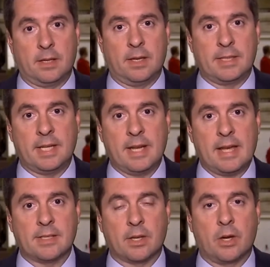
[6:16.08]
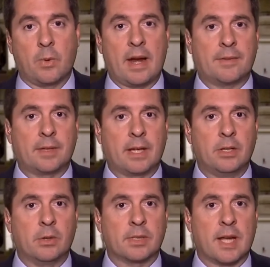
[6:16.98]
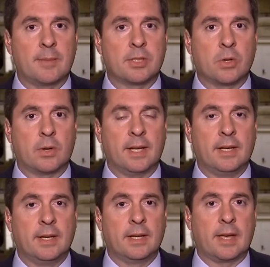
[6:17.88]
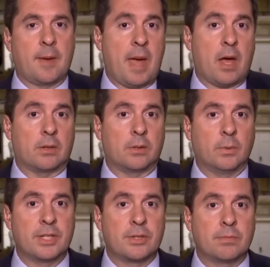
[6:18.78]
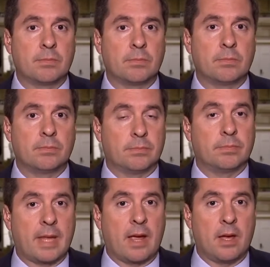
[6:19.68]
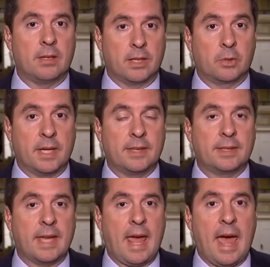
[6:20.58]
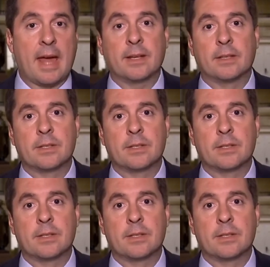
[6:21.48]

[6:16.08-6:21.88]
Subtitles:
10 days ago, right after that New York Times story came out, which they all agreed that they had.